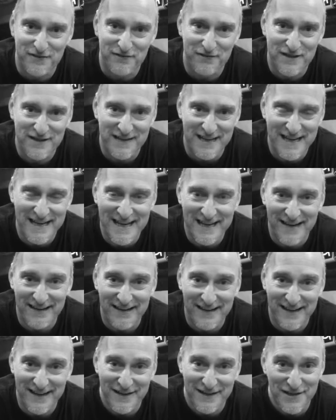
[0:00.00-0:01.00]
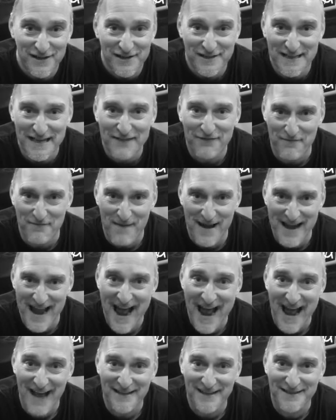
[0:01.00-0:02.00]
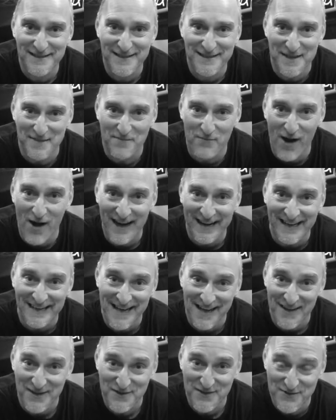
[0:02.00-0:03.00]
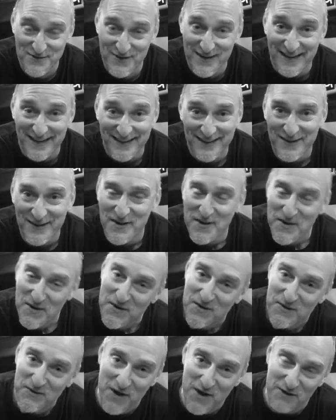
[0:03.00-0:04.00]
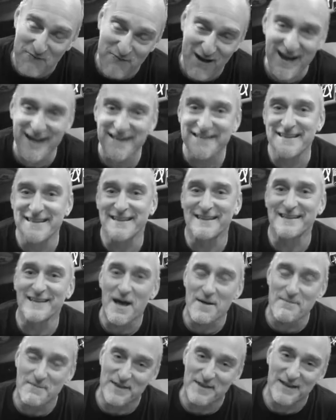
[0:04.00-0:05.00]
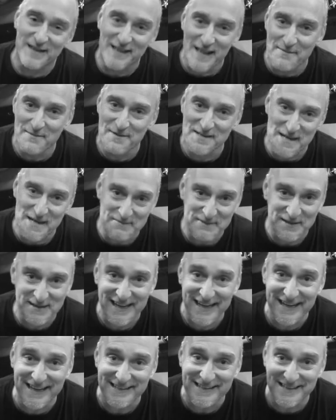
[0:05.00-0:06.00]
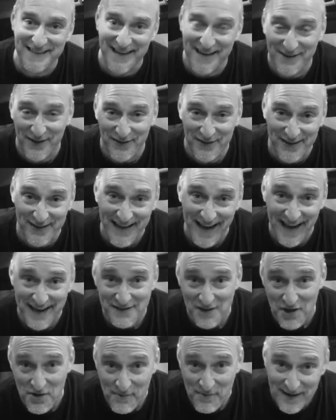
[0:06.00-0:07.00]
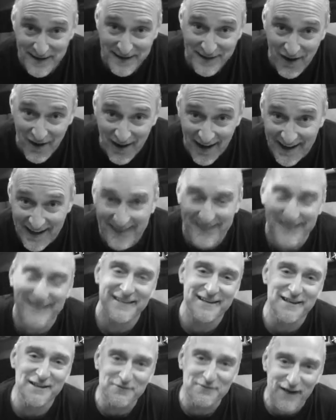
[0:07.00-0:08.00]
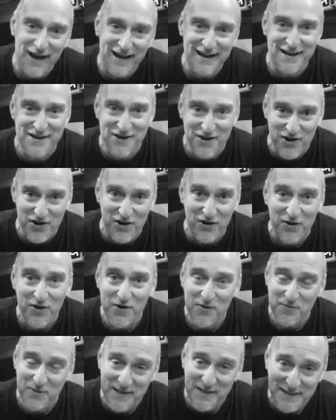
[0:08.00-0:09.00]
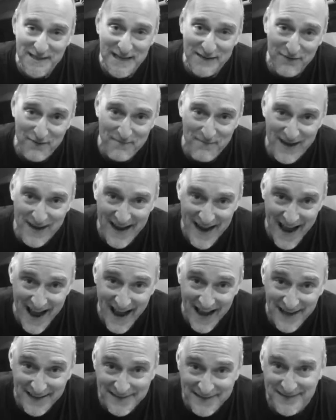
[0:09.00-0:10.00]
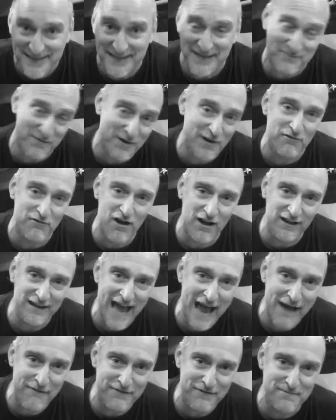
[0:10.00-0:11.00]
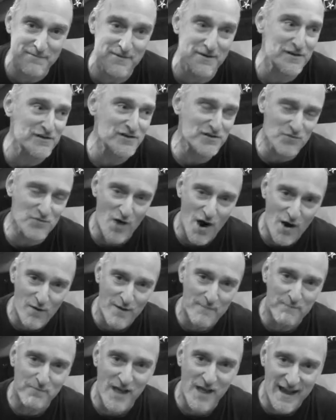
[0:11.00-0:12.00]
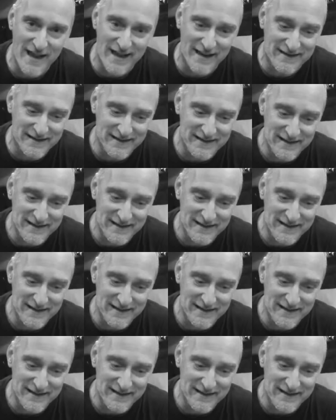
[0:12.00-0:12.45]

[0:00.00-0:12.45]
frizzy hair, and she's sniffing my ass as I'm walking down the street. So I run into the club, and the club is upstairs, and I go to the guys, oh my god, this fucking girl was sniffing my ass. And we were all laughing about it. So while we're playing,